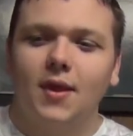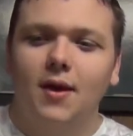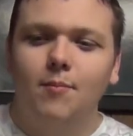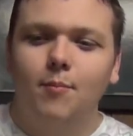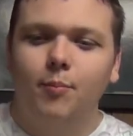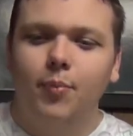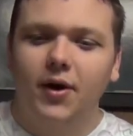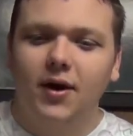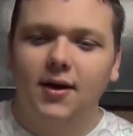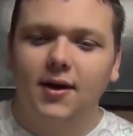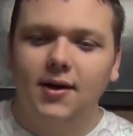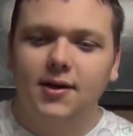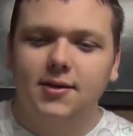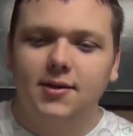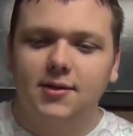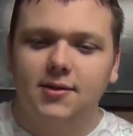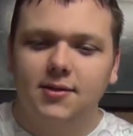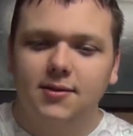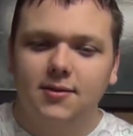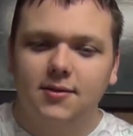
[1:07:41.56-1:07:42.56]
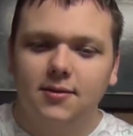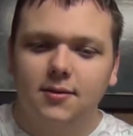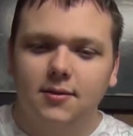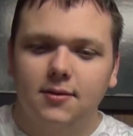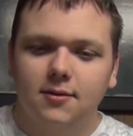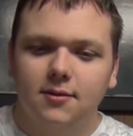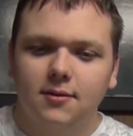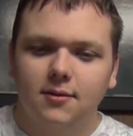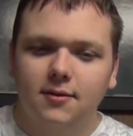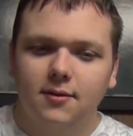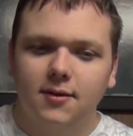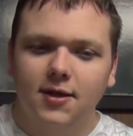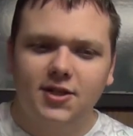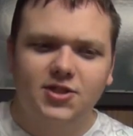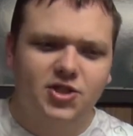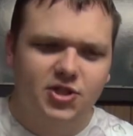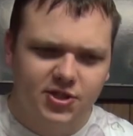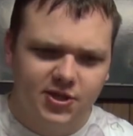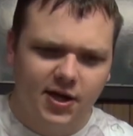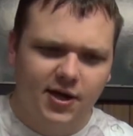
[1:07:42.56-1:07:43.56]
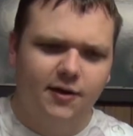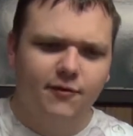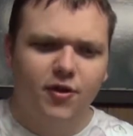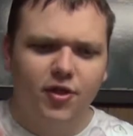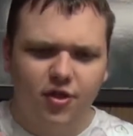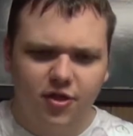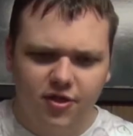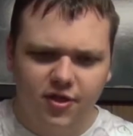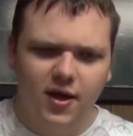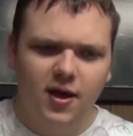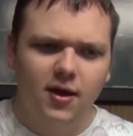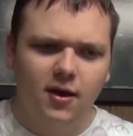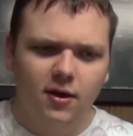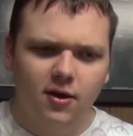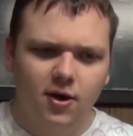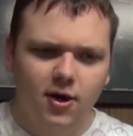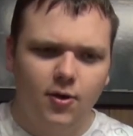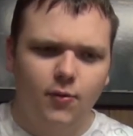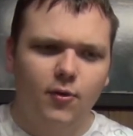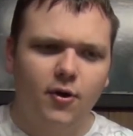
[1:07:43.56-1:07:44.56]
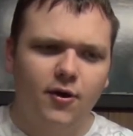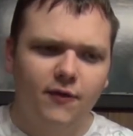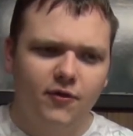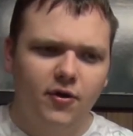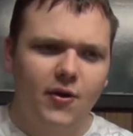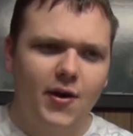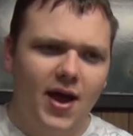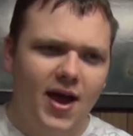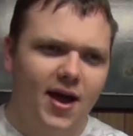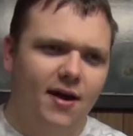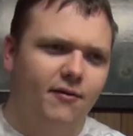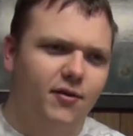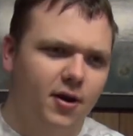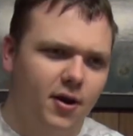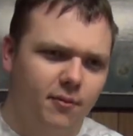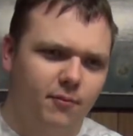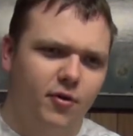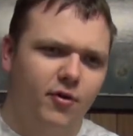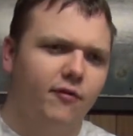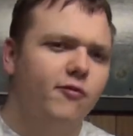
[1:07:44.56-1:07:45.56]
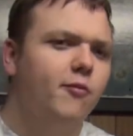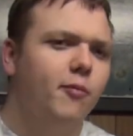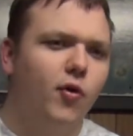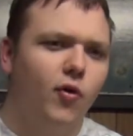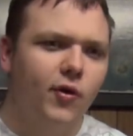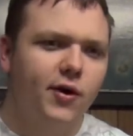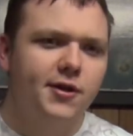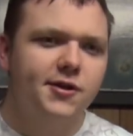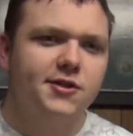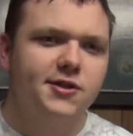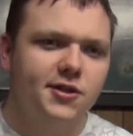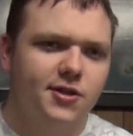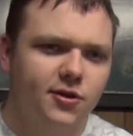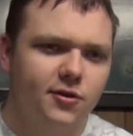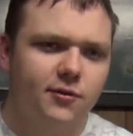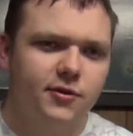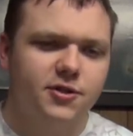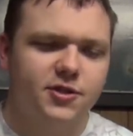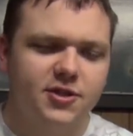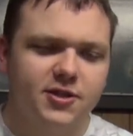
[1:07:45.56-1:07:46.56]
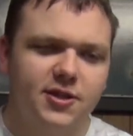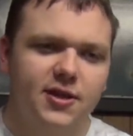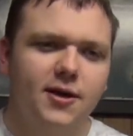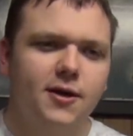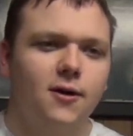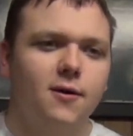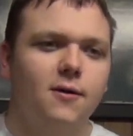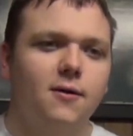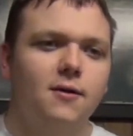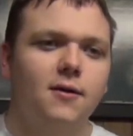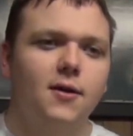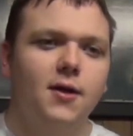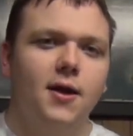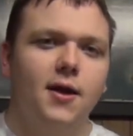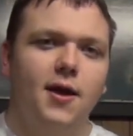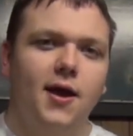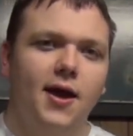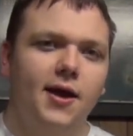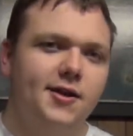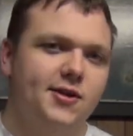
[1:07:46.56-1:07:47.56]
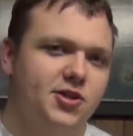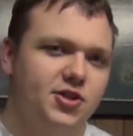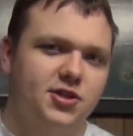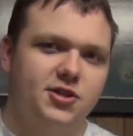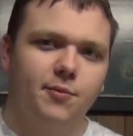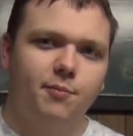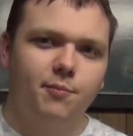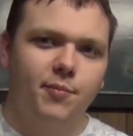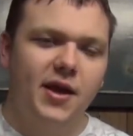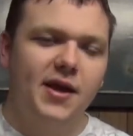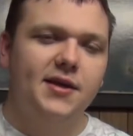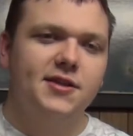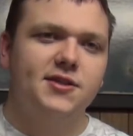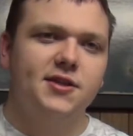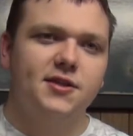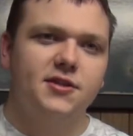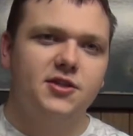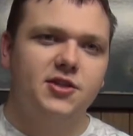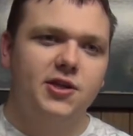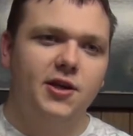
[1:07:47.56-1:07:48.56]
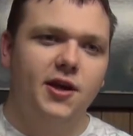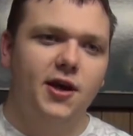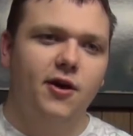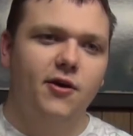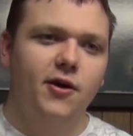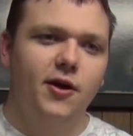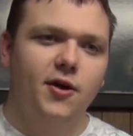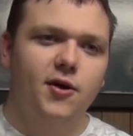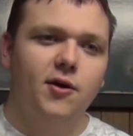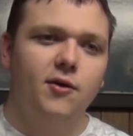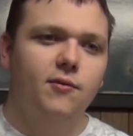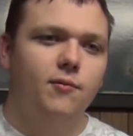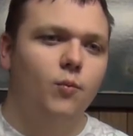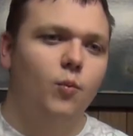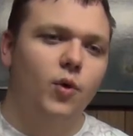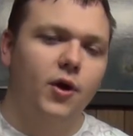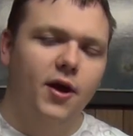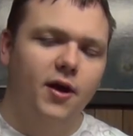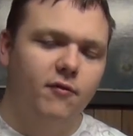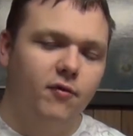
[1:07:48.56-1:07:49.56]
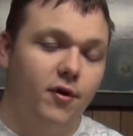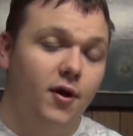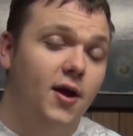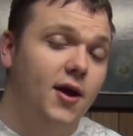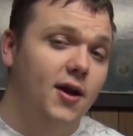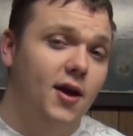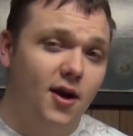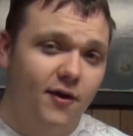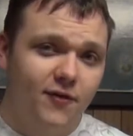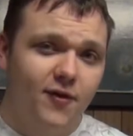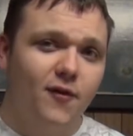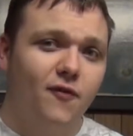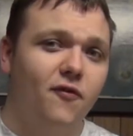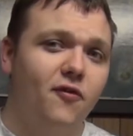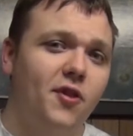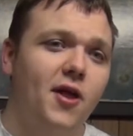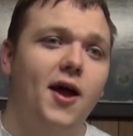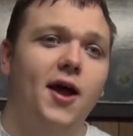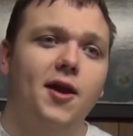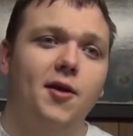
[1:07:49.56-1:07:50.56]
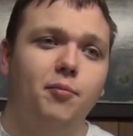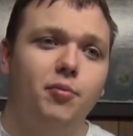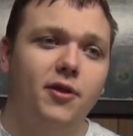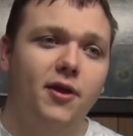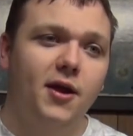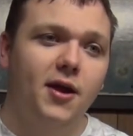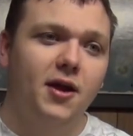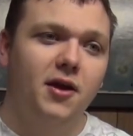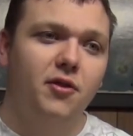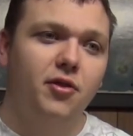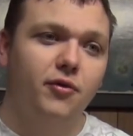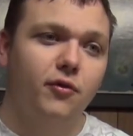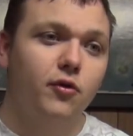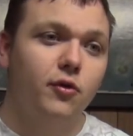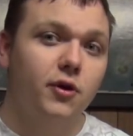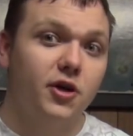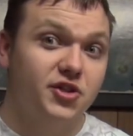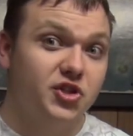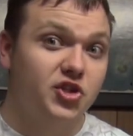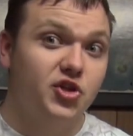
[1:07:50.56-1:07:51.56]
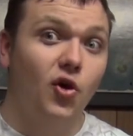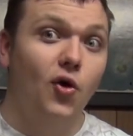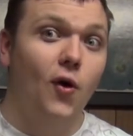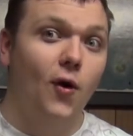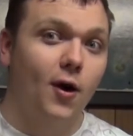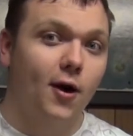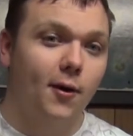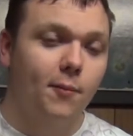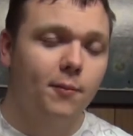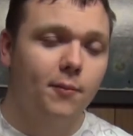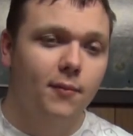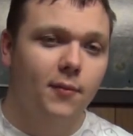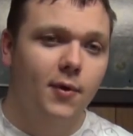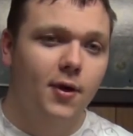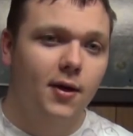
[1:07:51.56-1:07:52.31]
But that's just kind of a thing, where if you have a number of points into a skill and it's just a basic scenario, whatever. Now, if you're flying a plane through a storm,